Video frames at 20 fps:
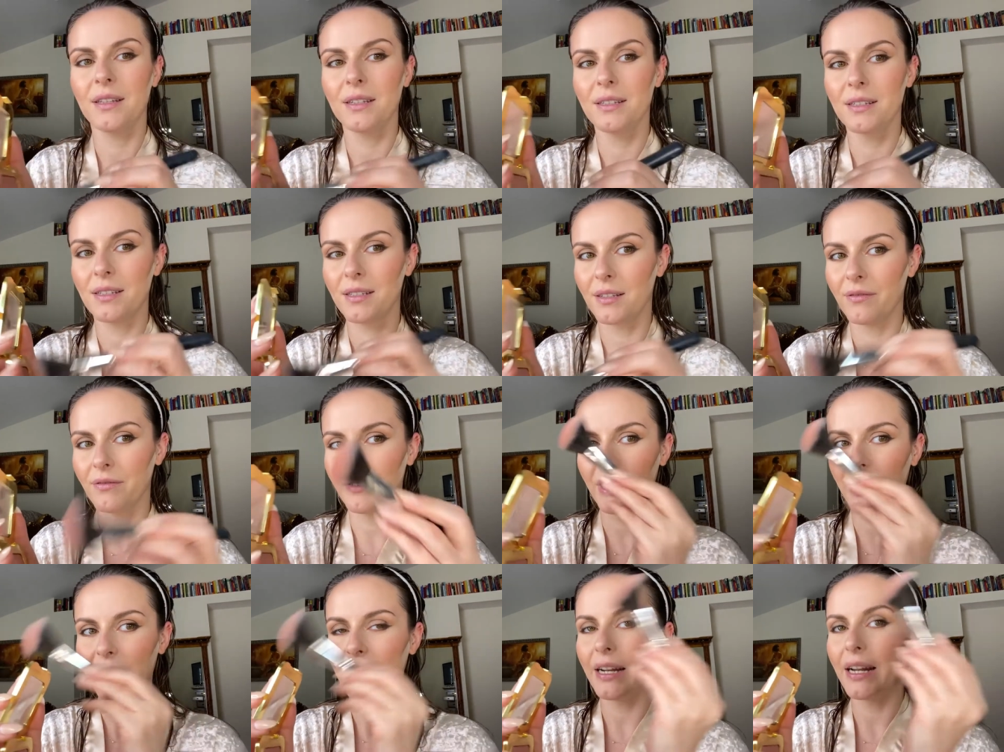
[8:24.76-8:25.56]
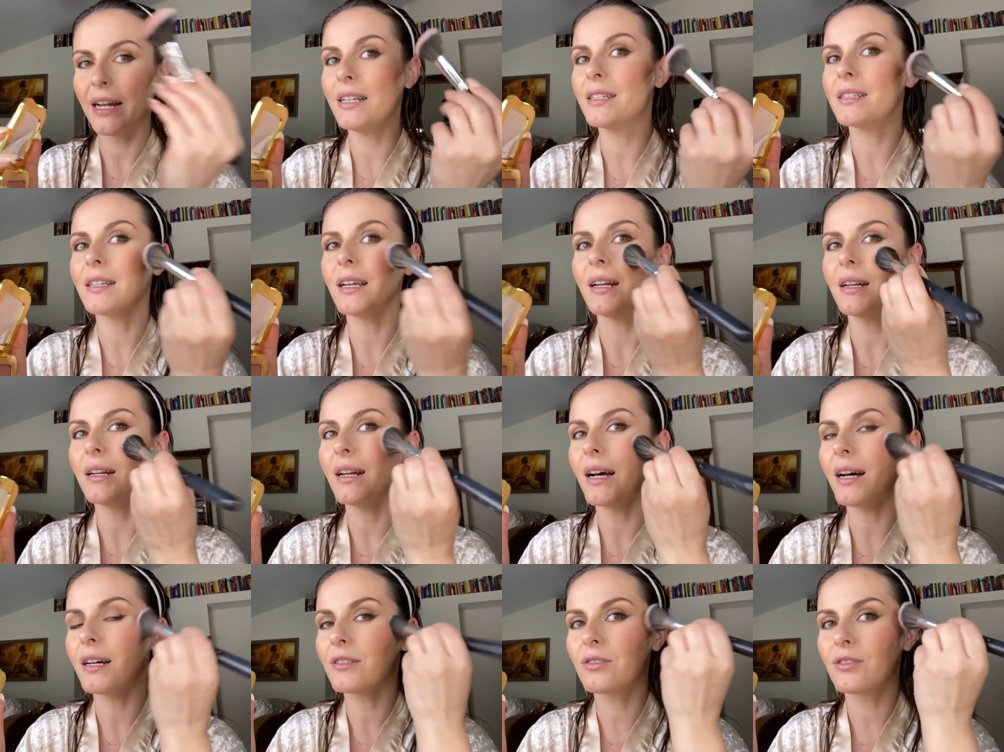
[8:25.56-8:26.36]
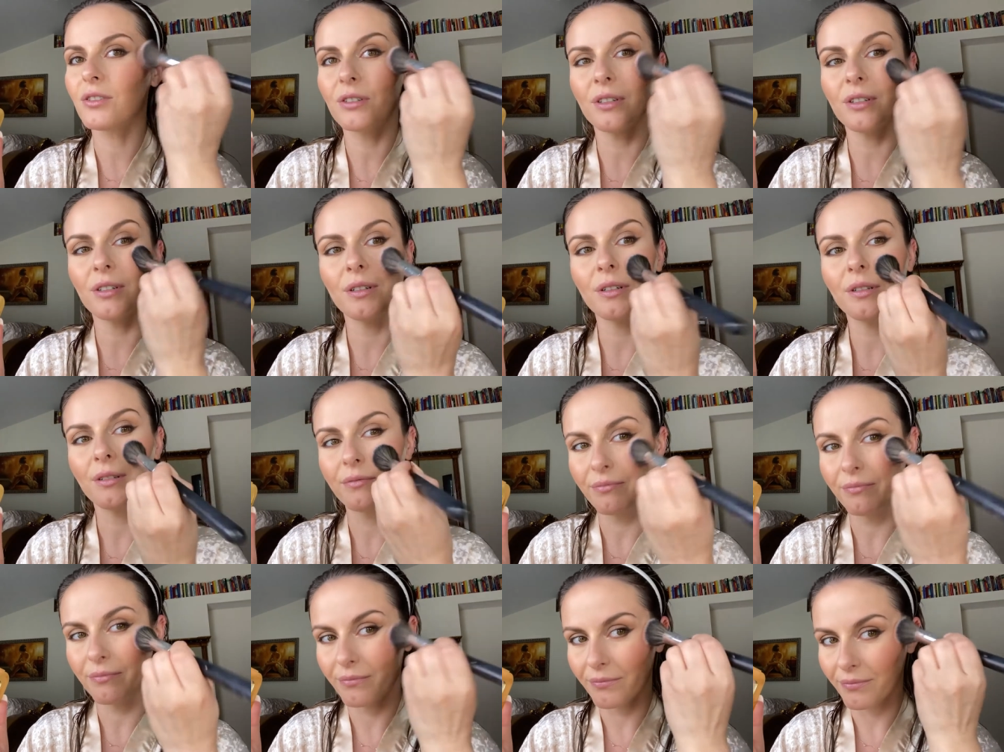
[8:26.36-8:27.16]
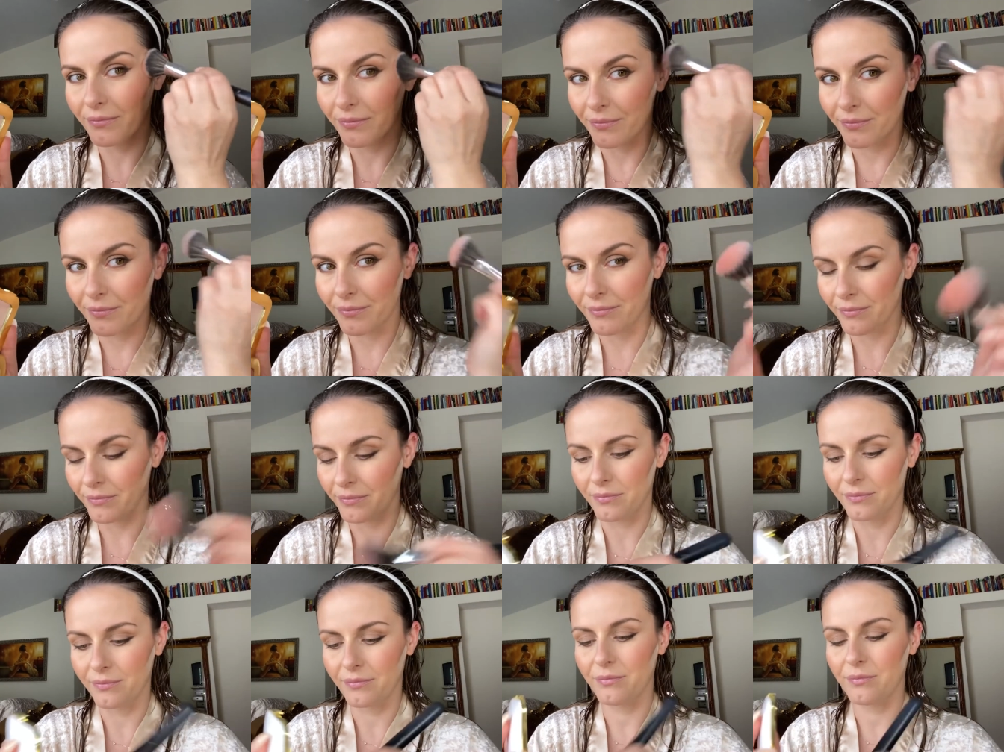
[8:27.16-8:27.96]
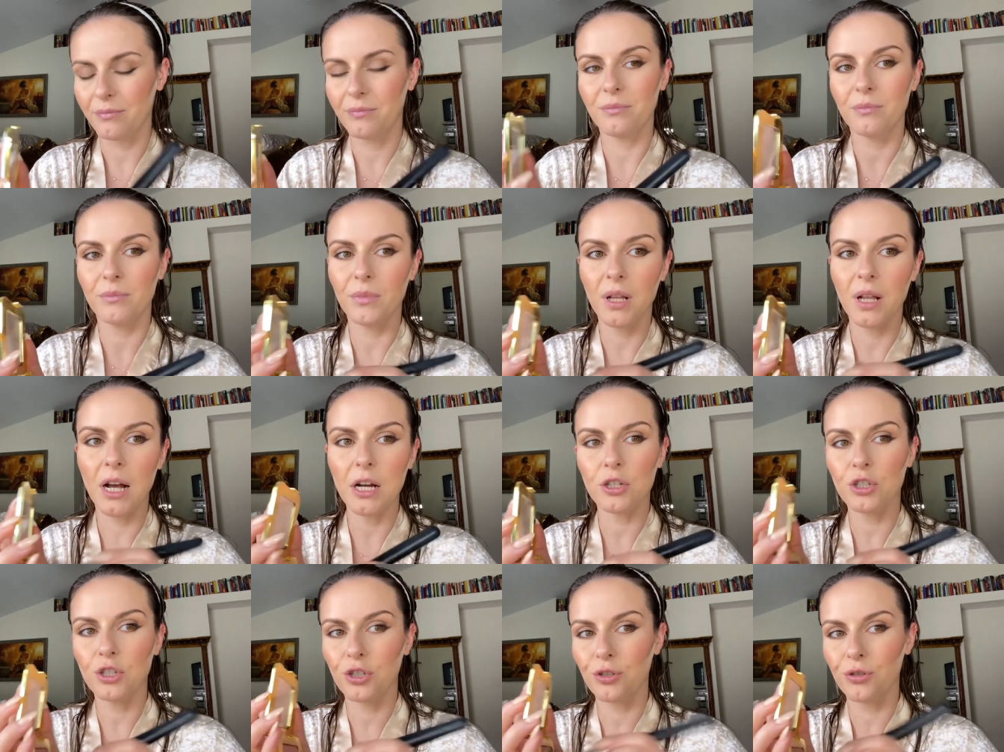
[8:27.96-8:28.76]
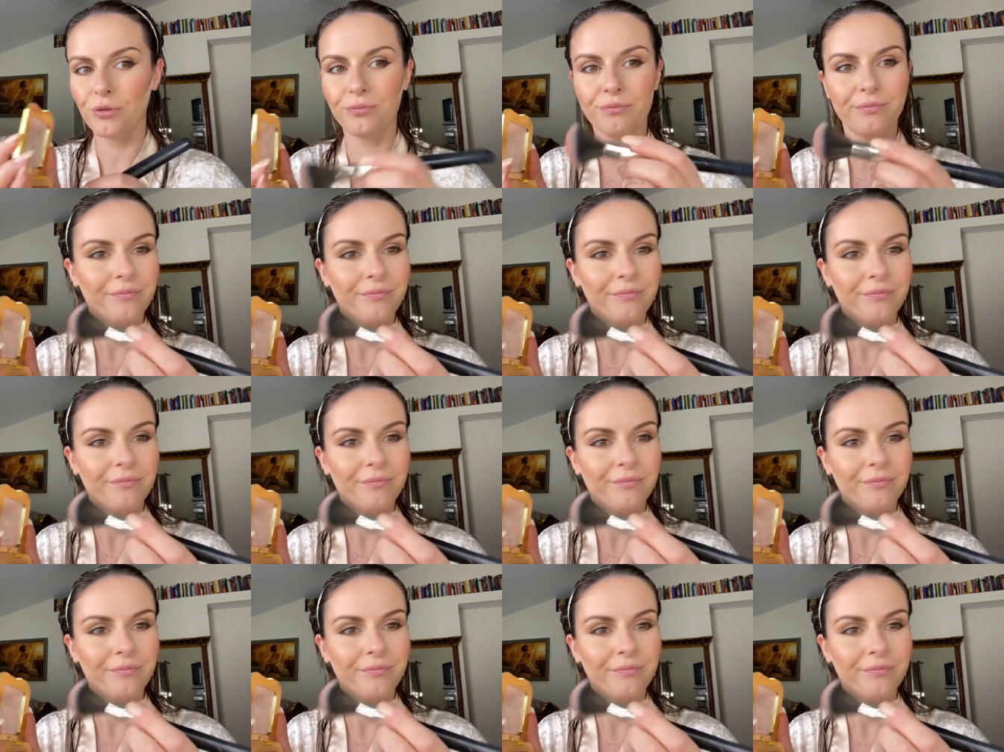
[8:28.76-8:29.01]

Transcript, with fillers: This is a very nice and natural blush.